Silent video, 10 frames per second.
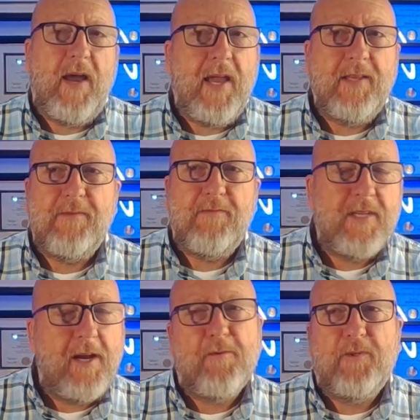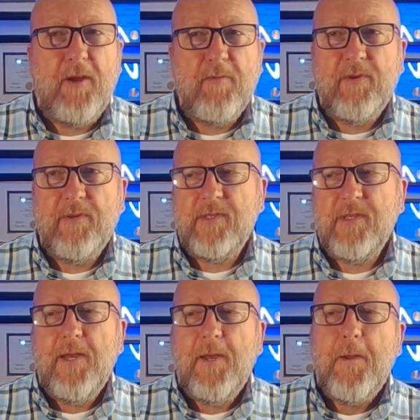had some terrible
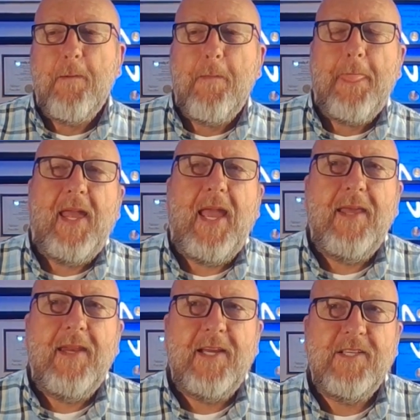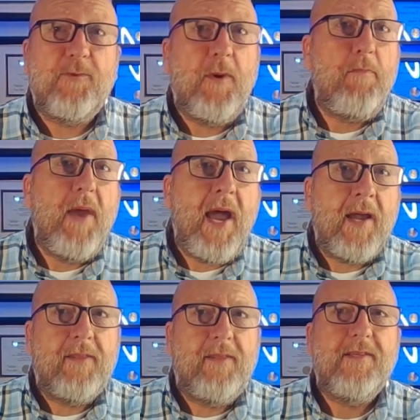numbers, and I just went
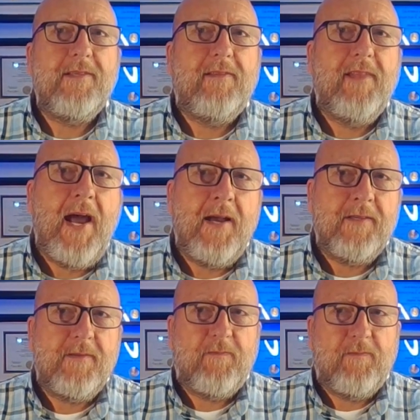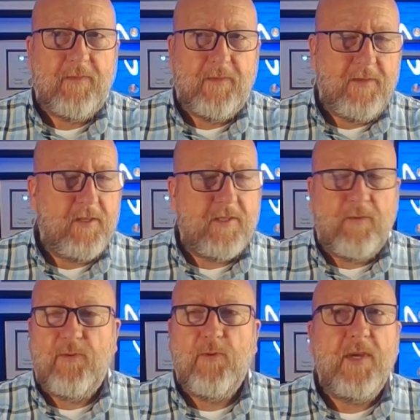back just
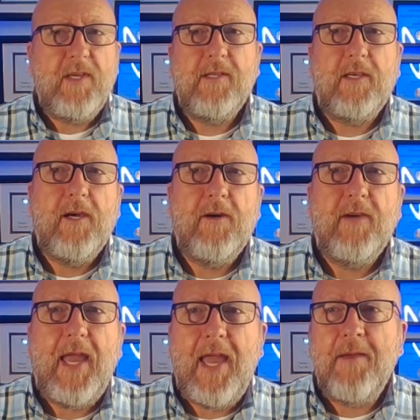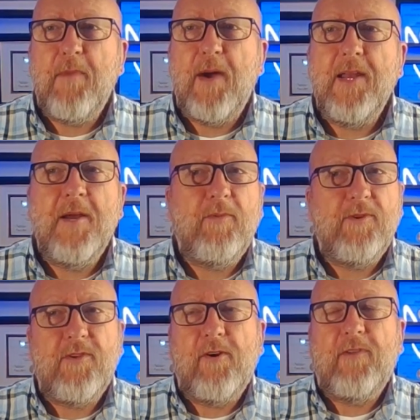a few weeks ago, and my
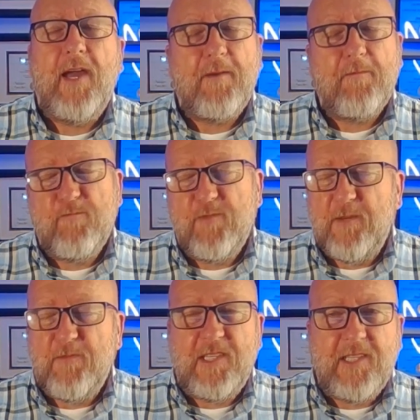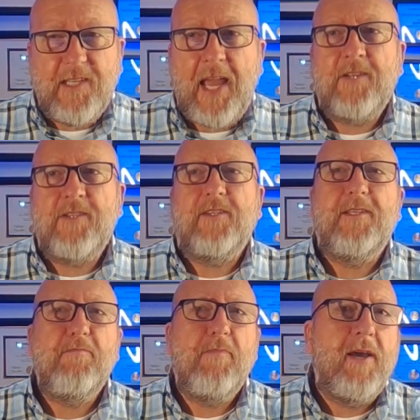numbers are like
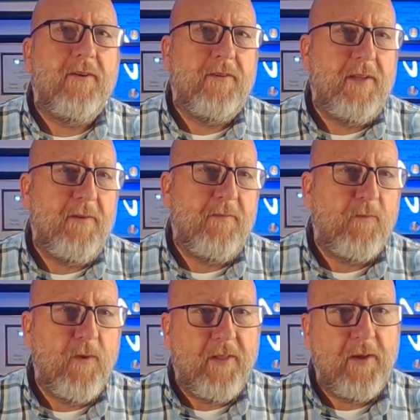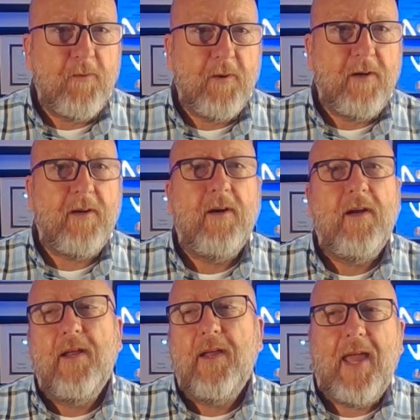substantially better than where they were.
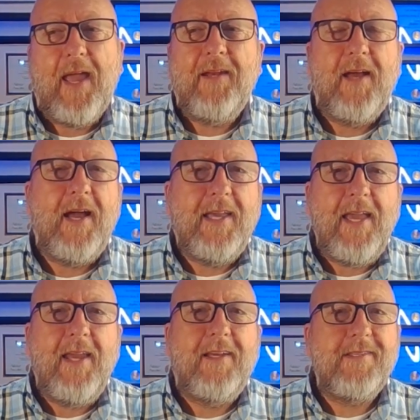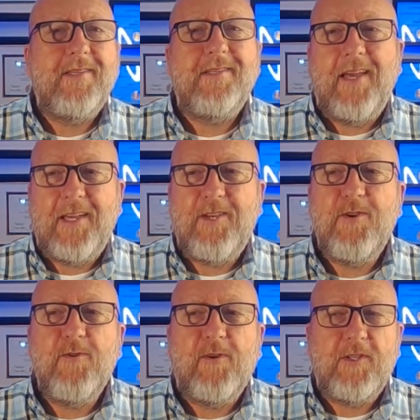And again, it's just like,
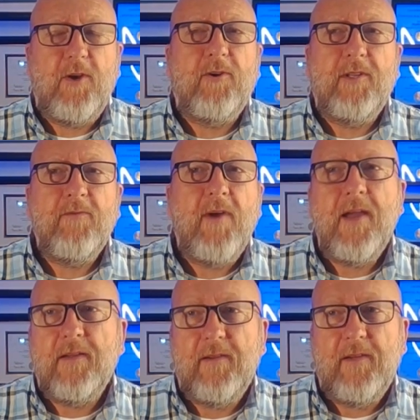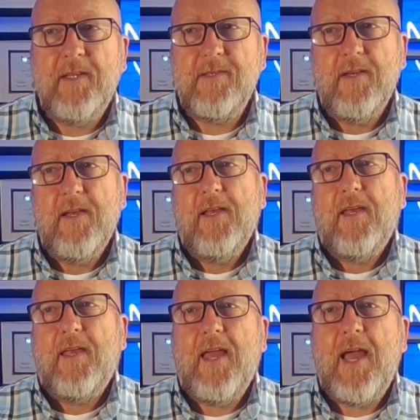you're awesome. Totally right.
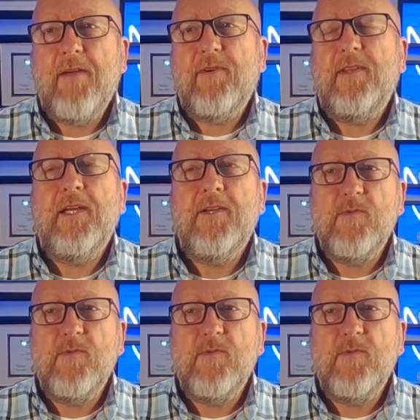Everything is